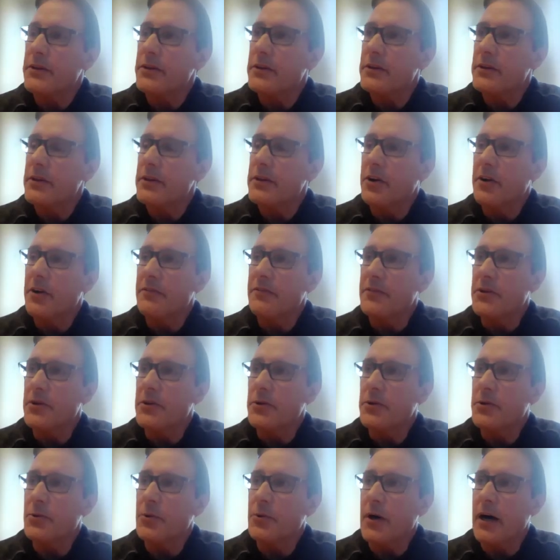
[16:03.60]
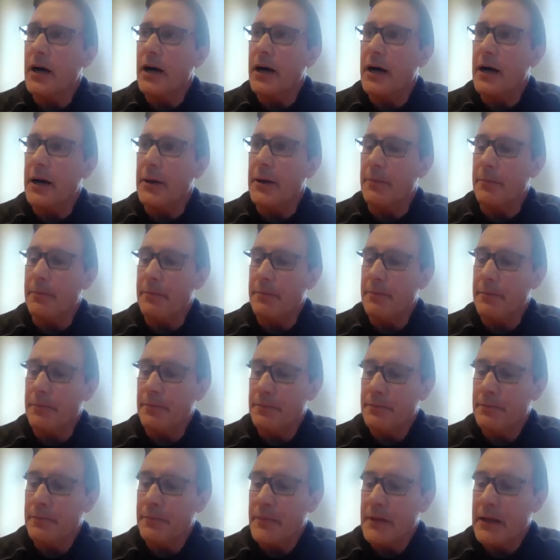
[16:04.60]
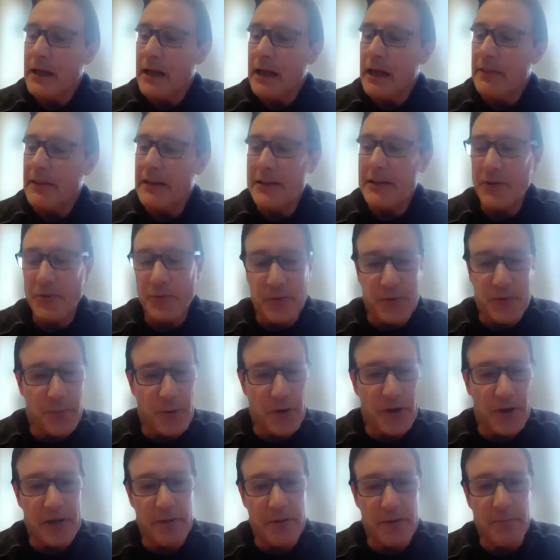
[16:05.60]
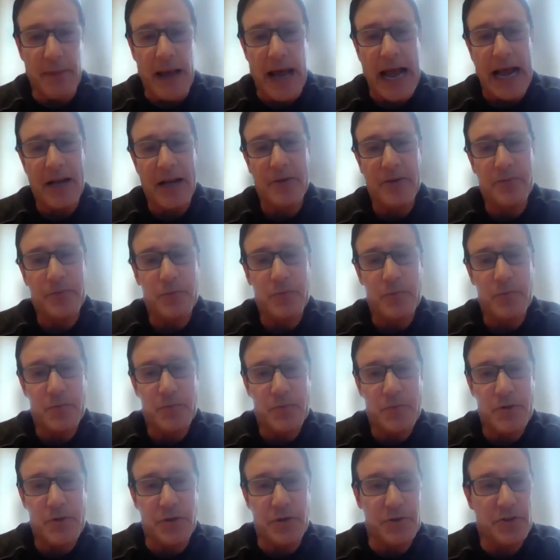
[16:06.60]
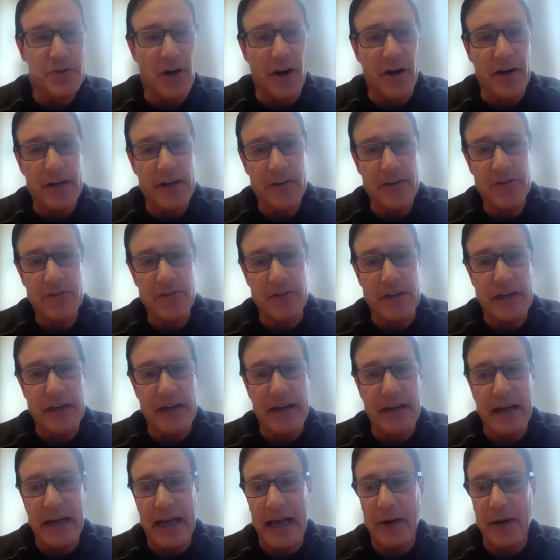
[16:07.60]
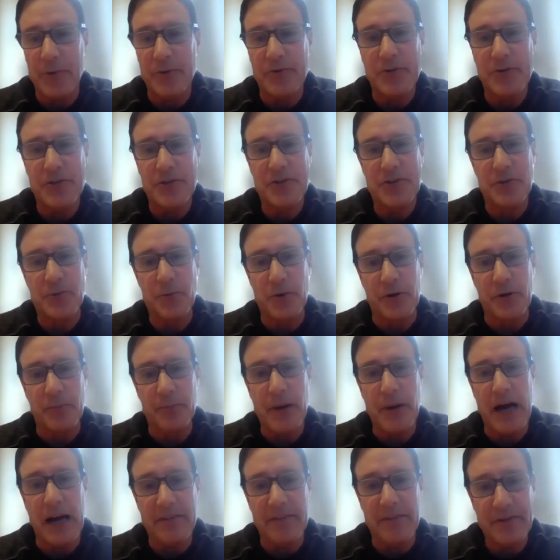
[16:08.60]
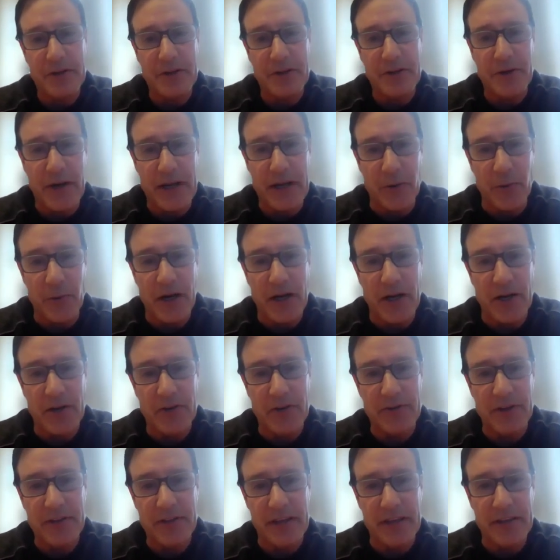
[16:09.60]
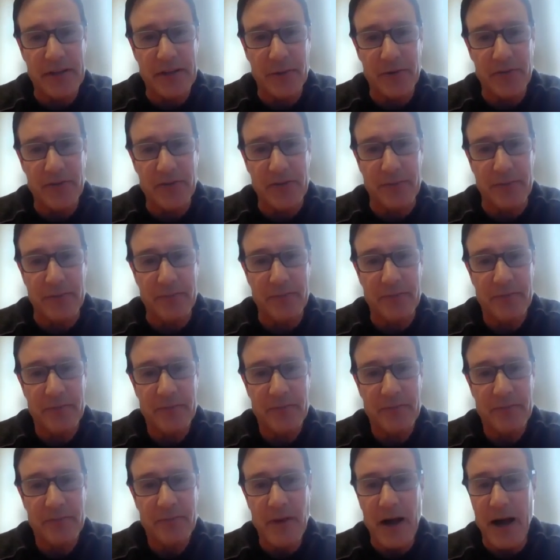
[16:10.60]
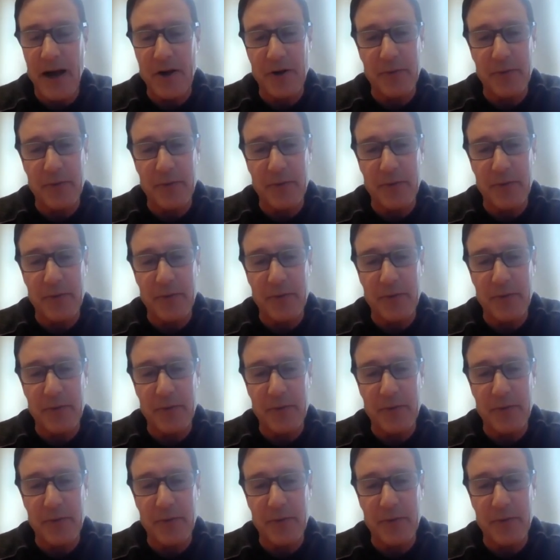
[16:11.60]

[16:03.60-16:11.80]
if you, I think this was put in back, so targets in an acquisition weren't bought for their NOLs. I think there was some auto